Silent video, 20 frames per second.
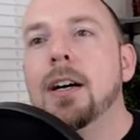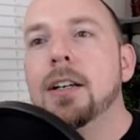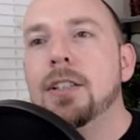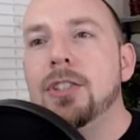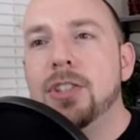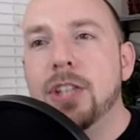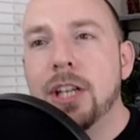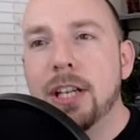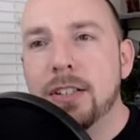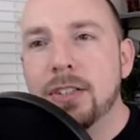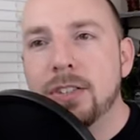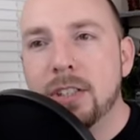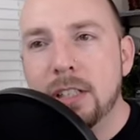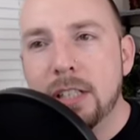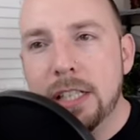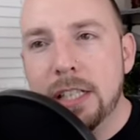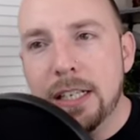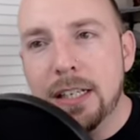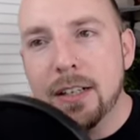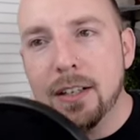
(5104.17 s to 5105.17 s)
Jadis and
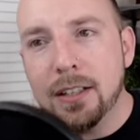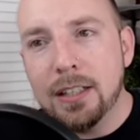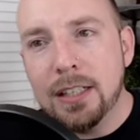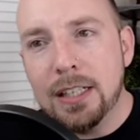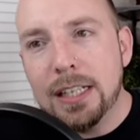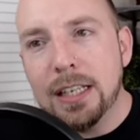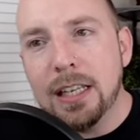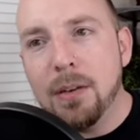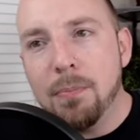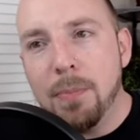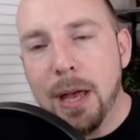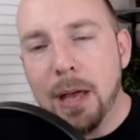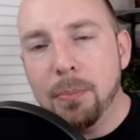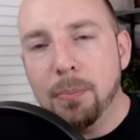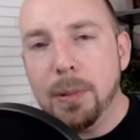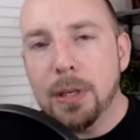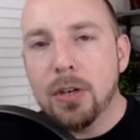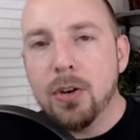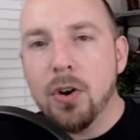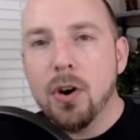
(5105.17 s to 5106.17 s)
Negan met
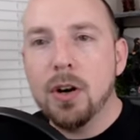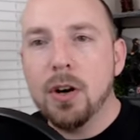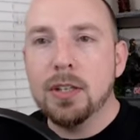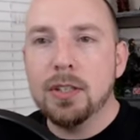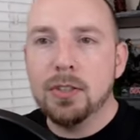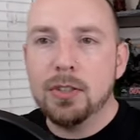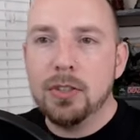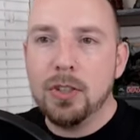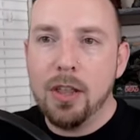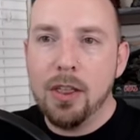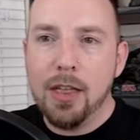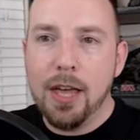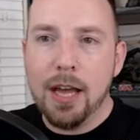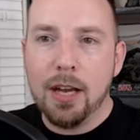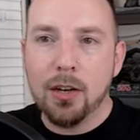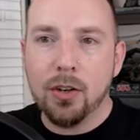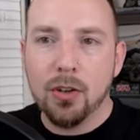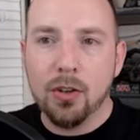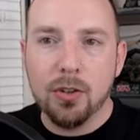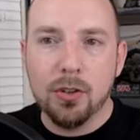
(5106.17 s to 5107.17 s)
because that
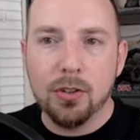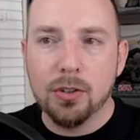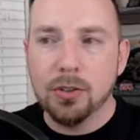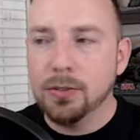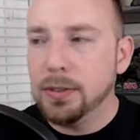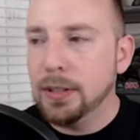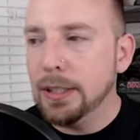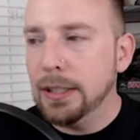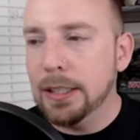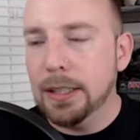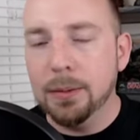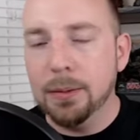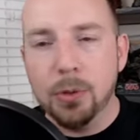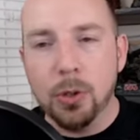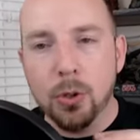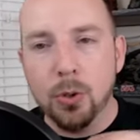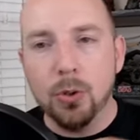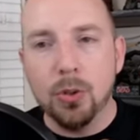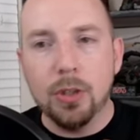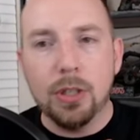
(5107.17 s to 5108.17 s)
girl um,
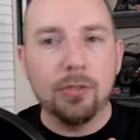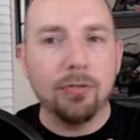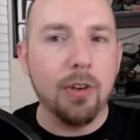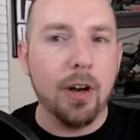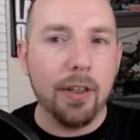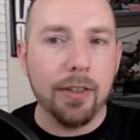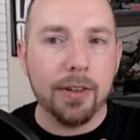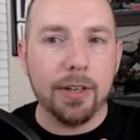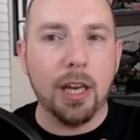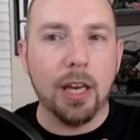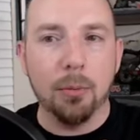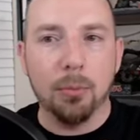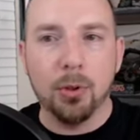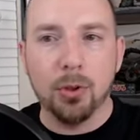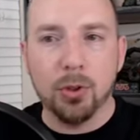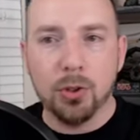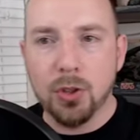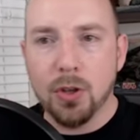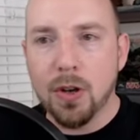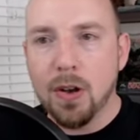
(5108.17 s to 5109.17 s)
who Father Gabriel
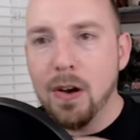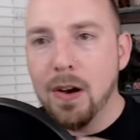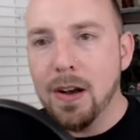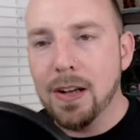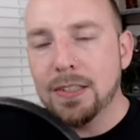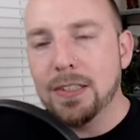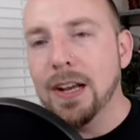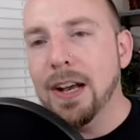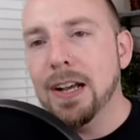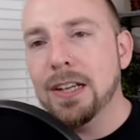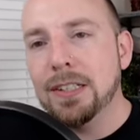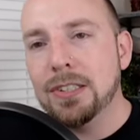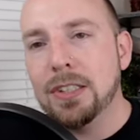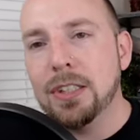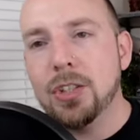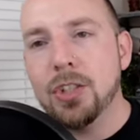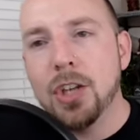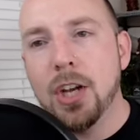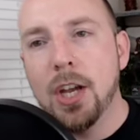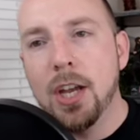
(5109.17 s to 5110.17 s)
took
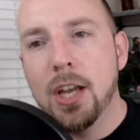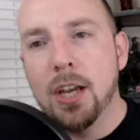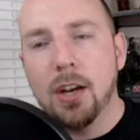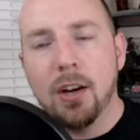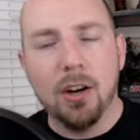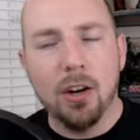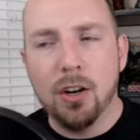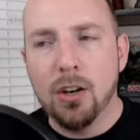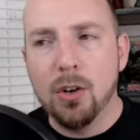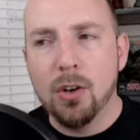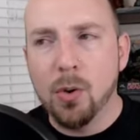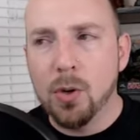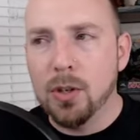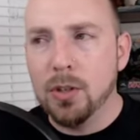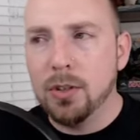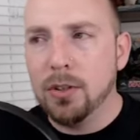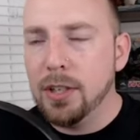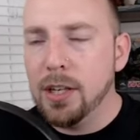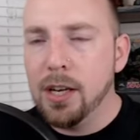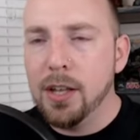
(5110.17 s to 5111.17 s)
hostage, her or
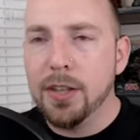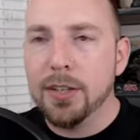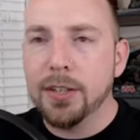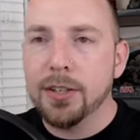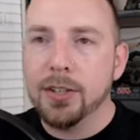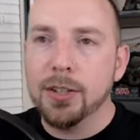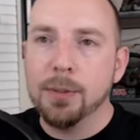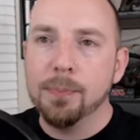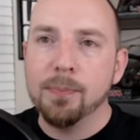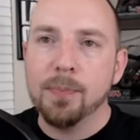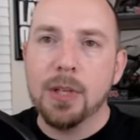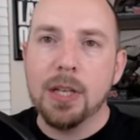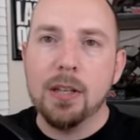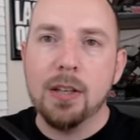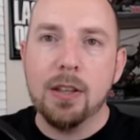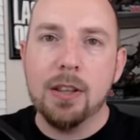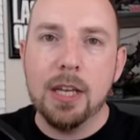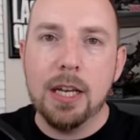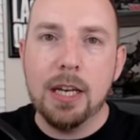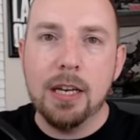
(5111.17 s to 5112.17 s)
the other girl,
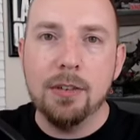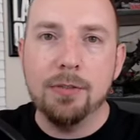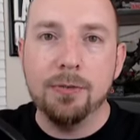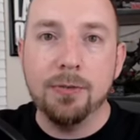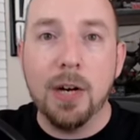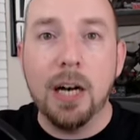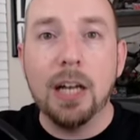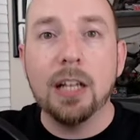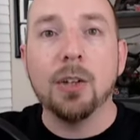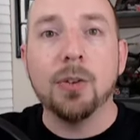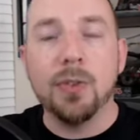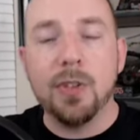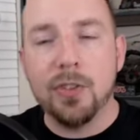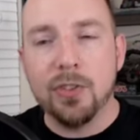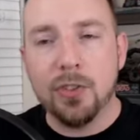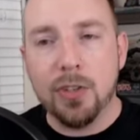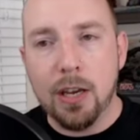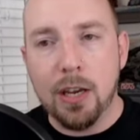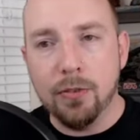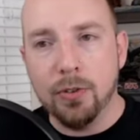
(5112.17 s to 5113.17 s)
they followed the
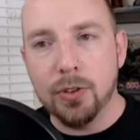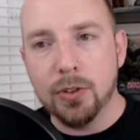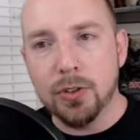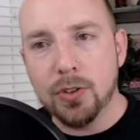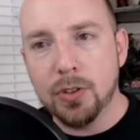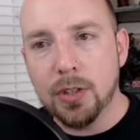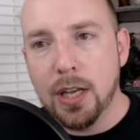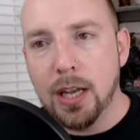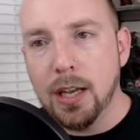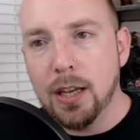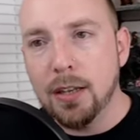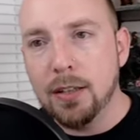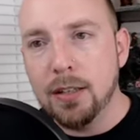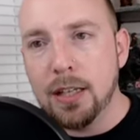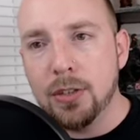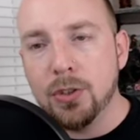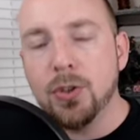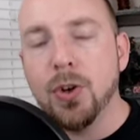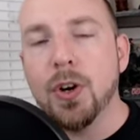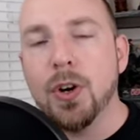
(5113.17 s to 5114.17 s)
saviors and they
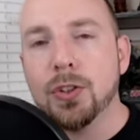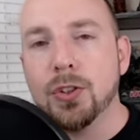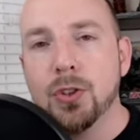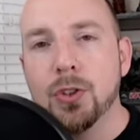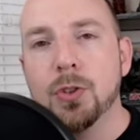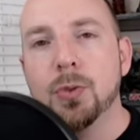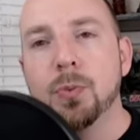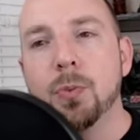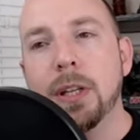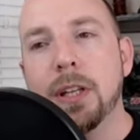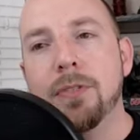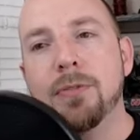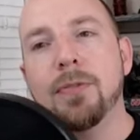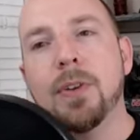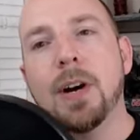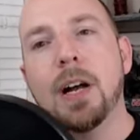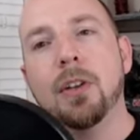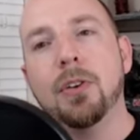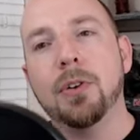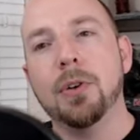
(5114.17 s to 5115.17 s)
talked to him when they
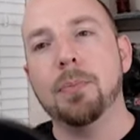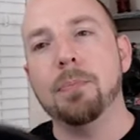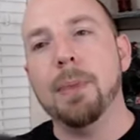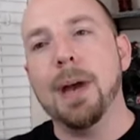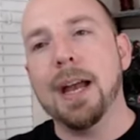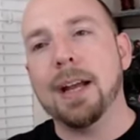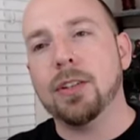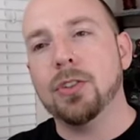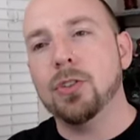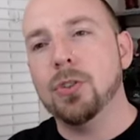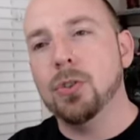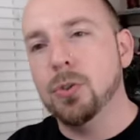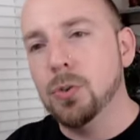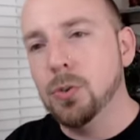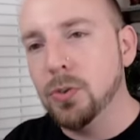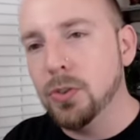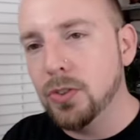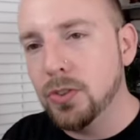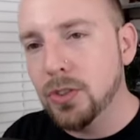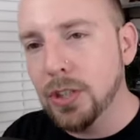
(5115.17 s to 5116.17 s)
followed him back to
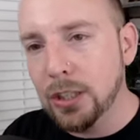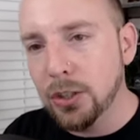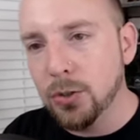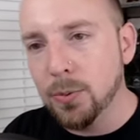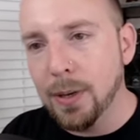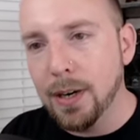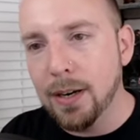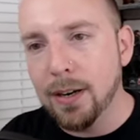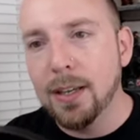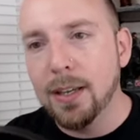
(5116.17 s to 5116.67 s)
the sanctuary.